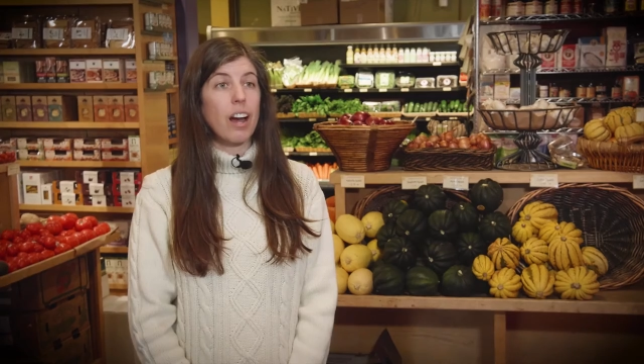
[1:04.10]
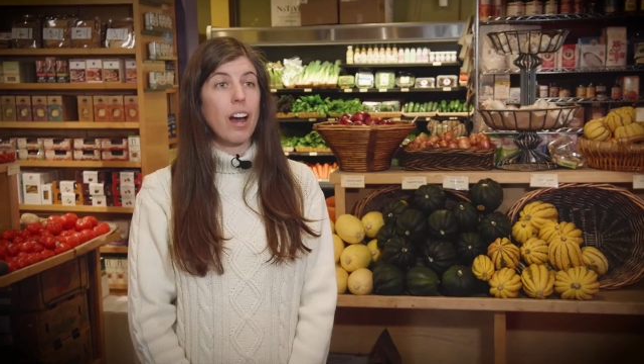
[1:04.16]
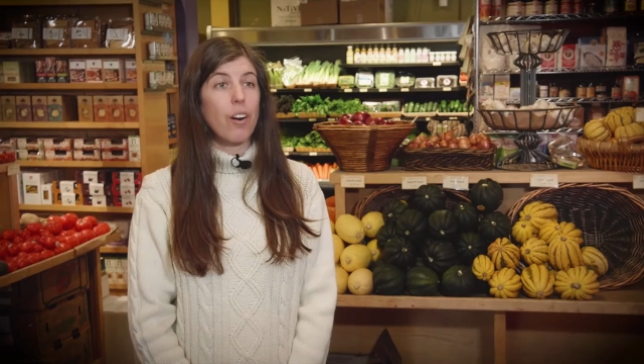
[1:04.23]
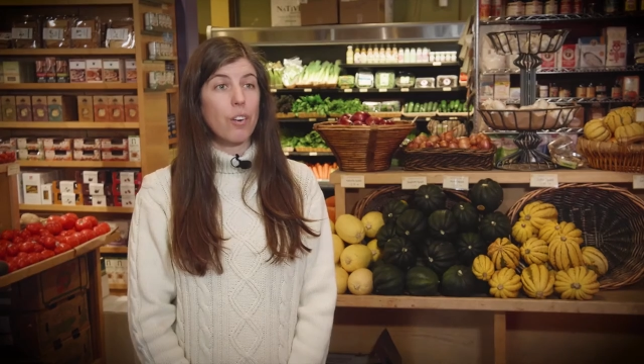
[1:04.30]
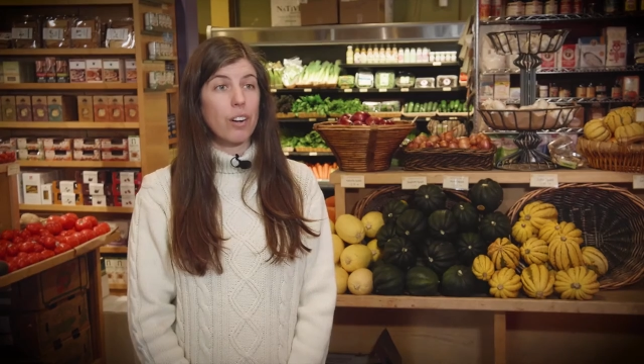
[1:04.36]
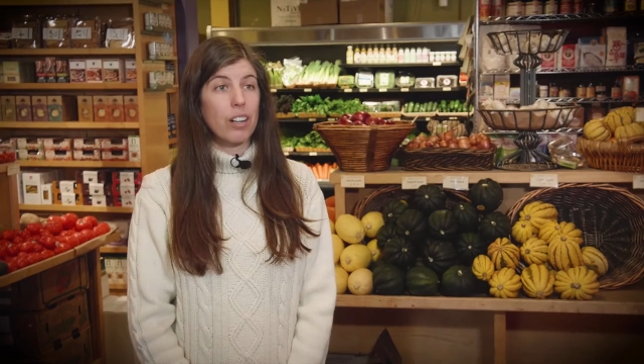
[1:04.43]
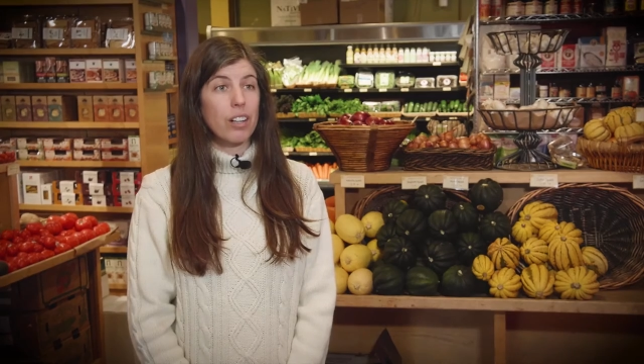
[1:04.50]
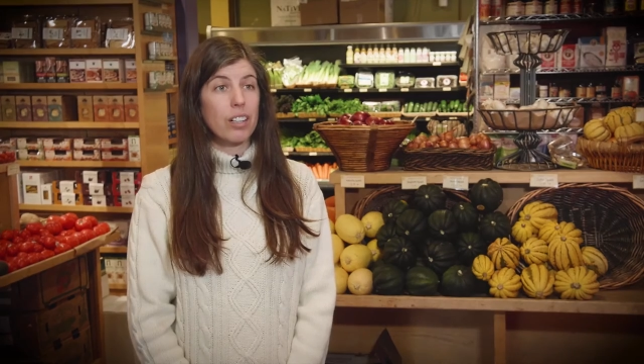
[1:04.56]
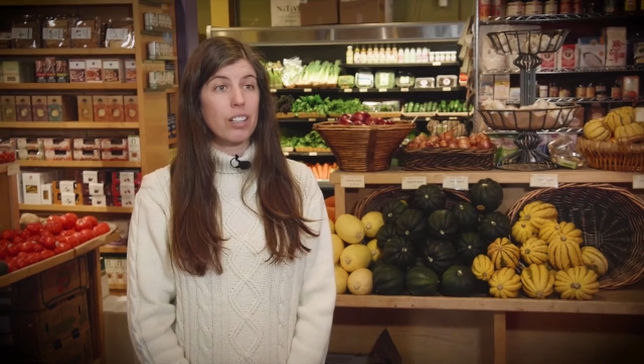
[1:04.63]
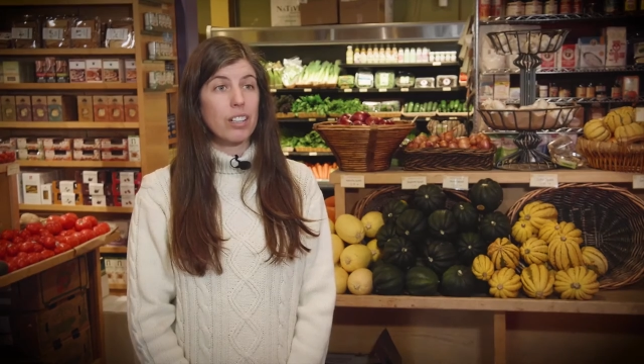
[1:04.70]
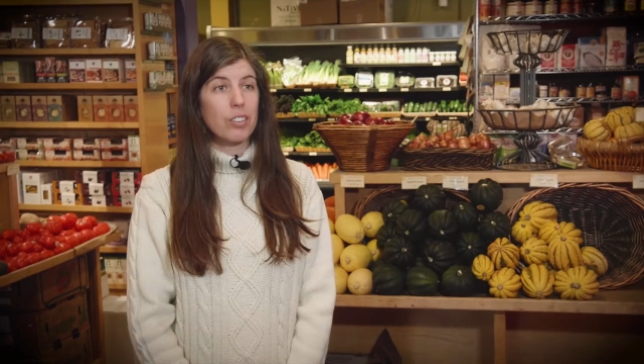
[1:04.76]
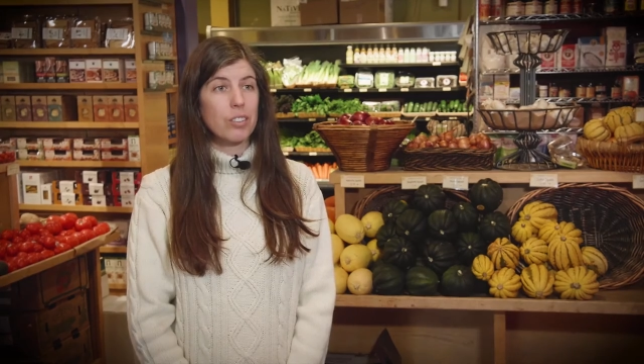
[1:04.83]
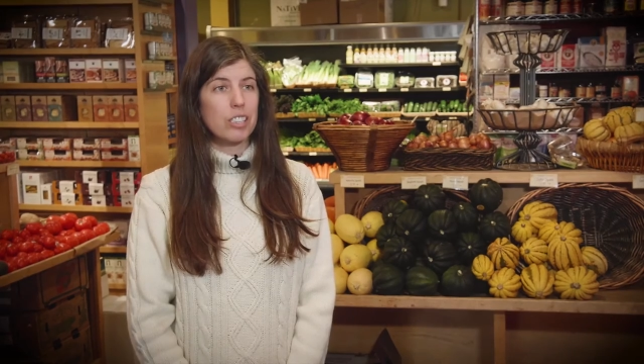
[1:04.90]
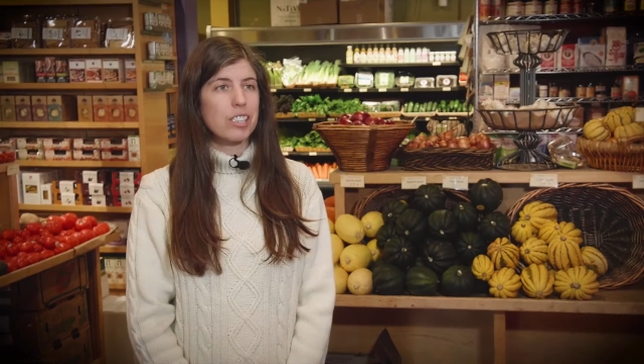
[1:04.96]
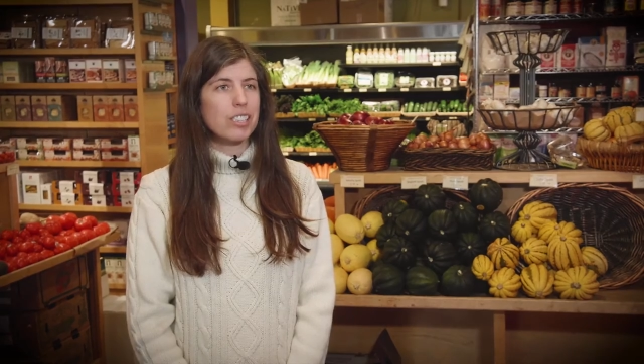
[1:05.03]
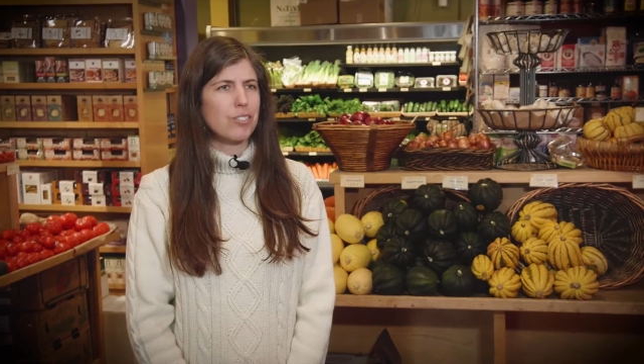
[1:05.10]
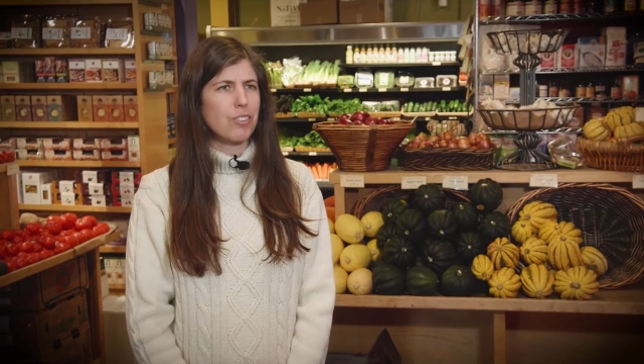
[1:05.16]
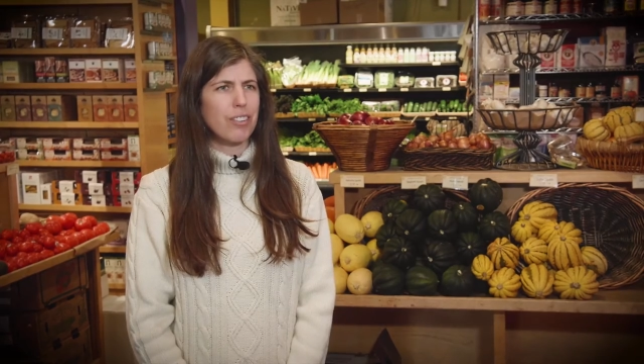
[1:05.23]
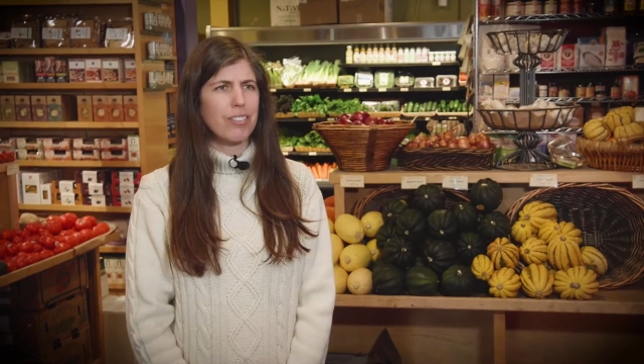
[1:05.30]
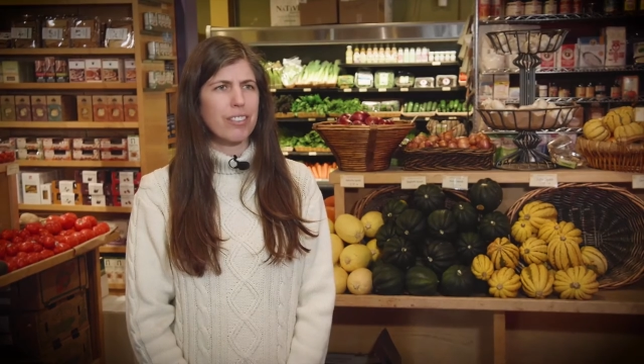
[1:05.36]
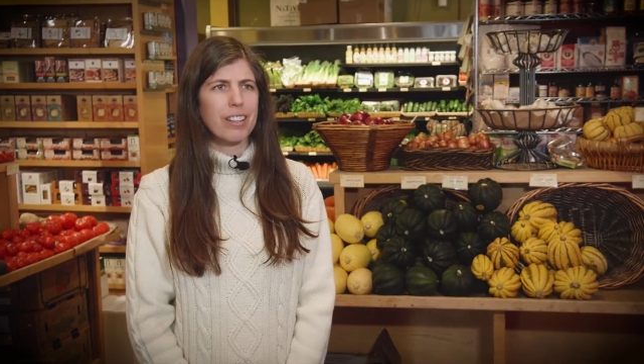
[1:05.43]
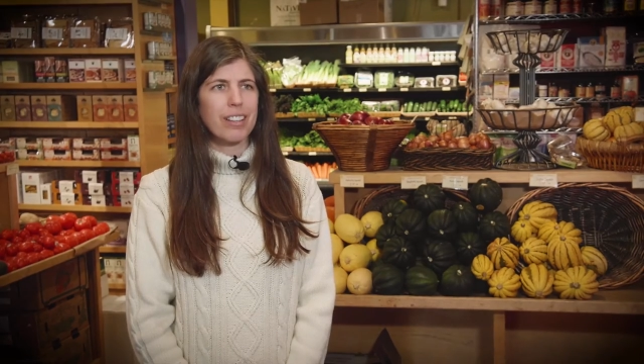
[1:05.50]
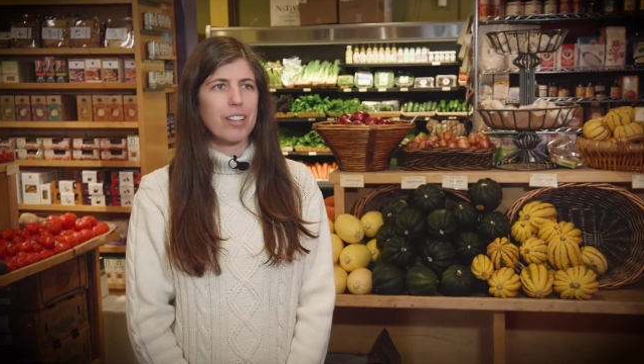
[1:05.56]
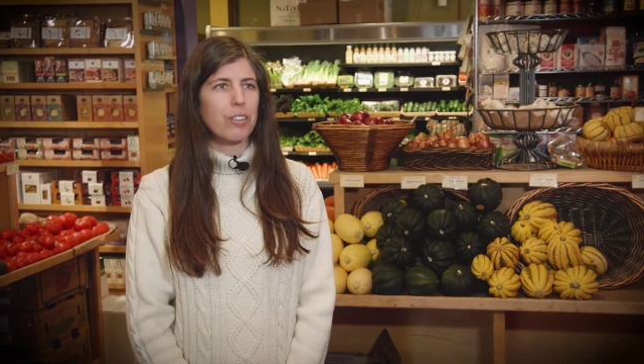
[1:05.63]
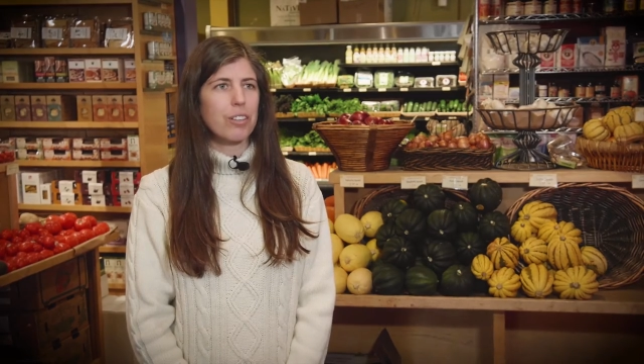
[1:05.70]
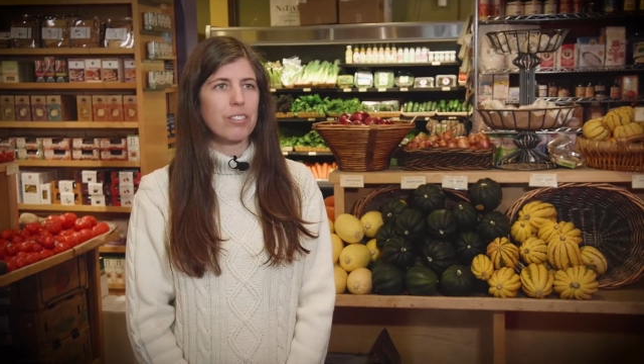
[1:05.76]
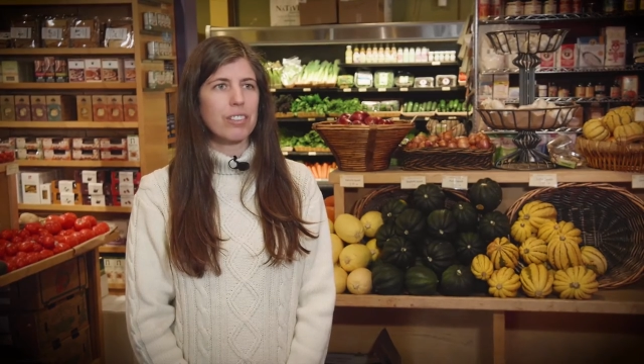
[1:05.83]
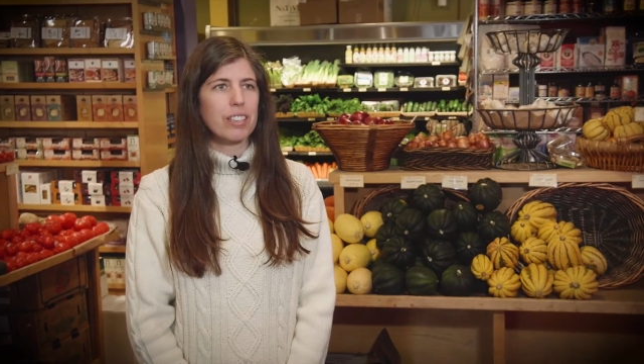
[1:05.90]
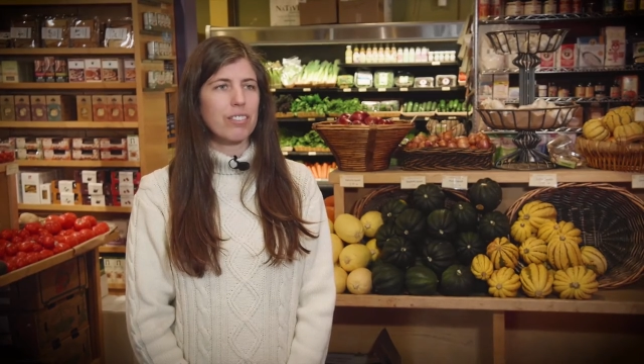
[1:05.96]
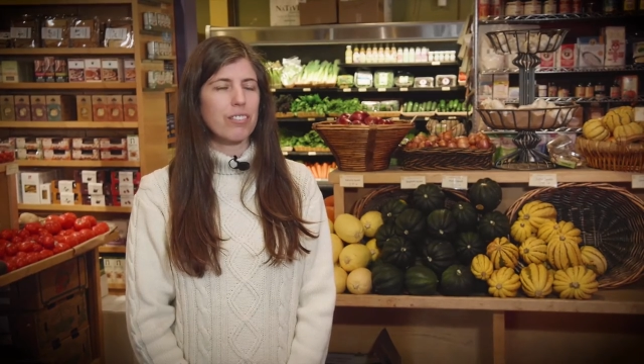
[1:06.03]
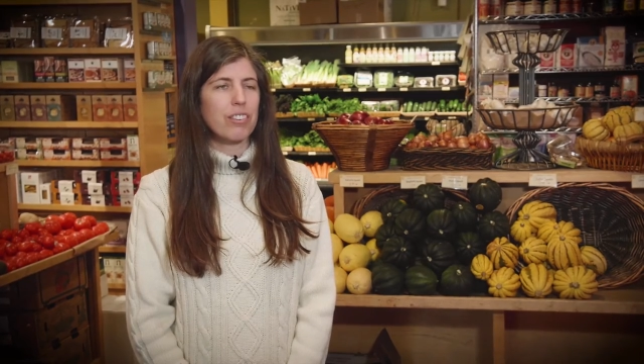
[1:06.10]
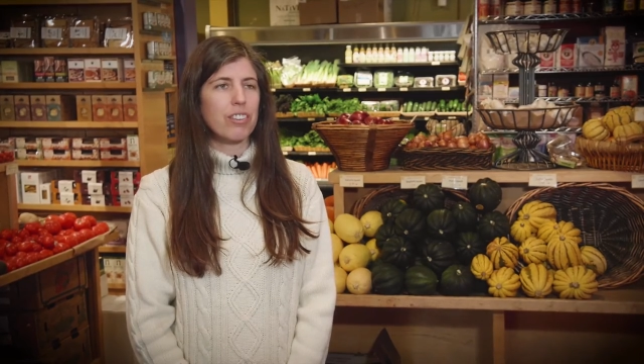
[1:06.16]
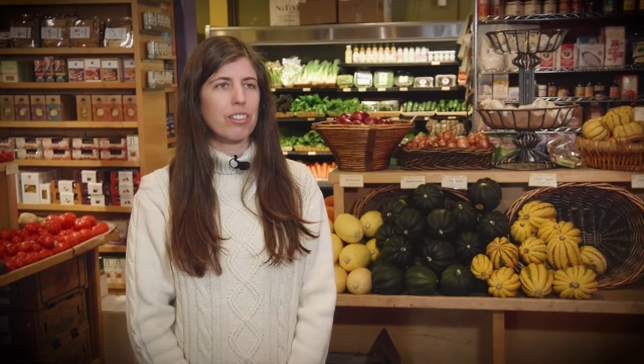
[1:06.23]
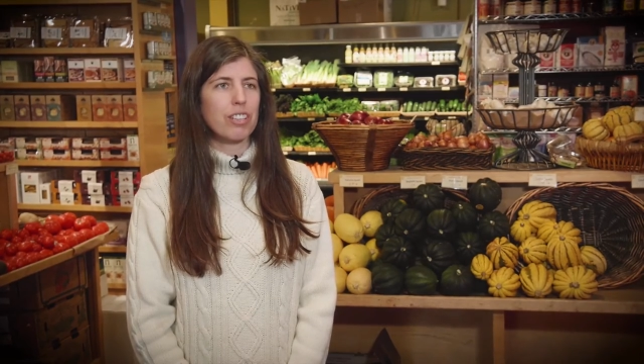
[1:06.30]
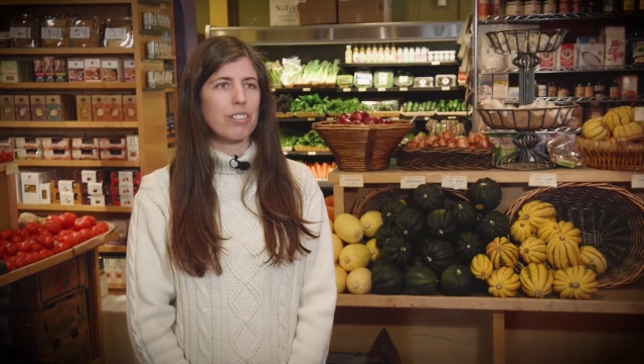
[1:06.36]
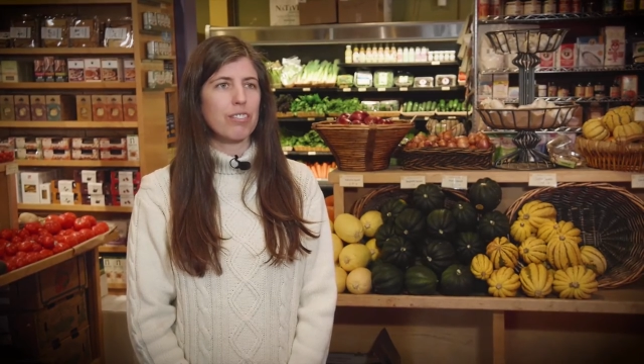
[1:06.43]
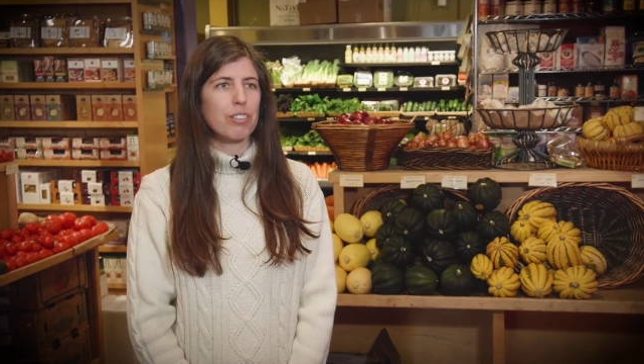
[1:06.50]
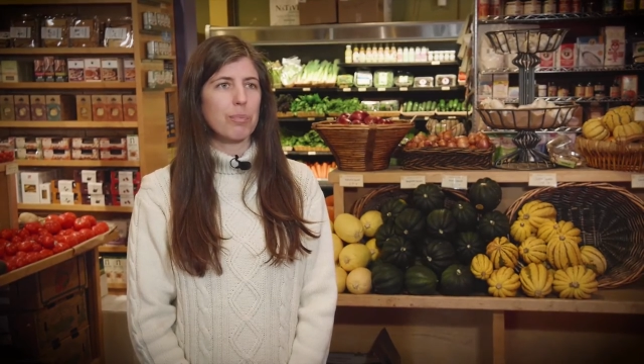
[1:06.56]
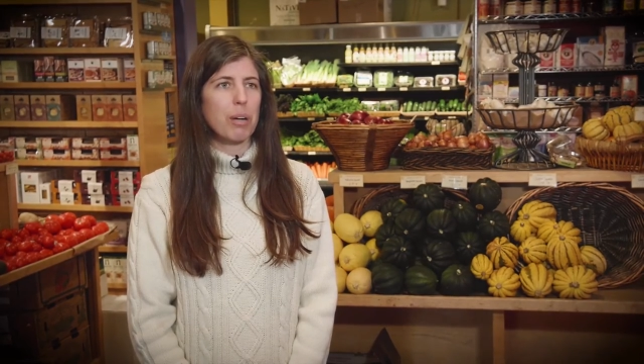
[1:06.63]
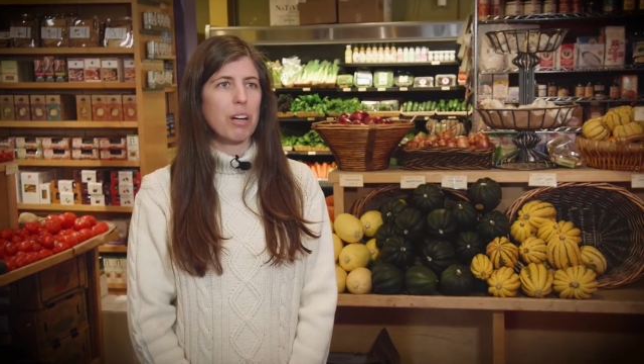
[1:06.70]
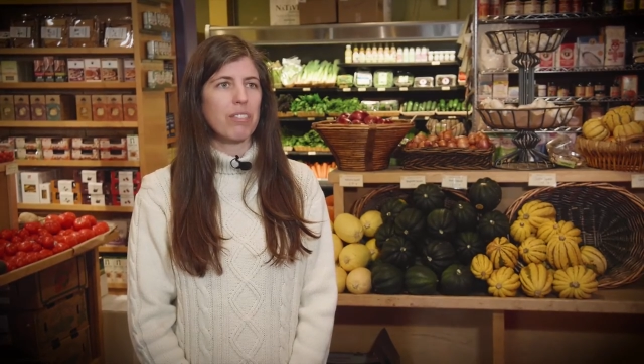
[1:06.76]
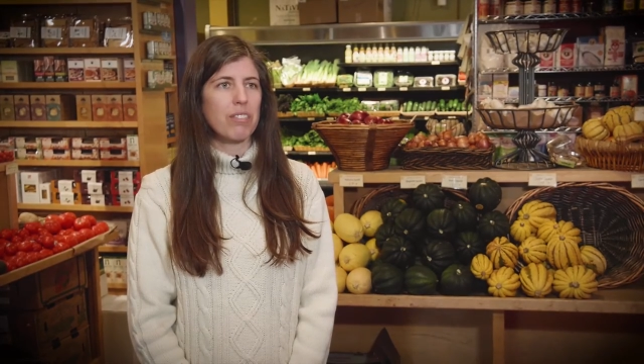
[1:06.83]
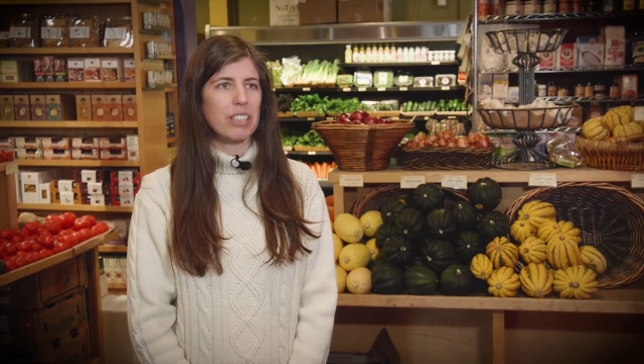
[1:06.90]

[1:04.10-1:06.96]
hour, which is roughly the equivalent of 30 football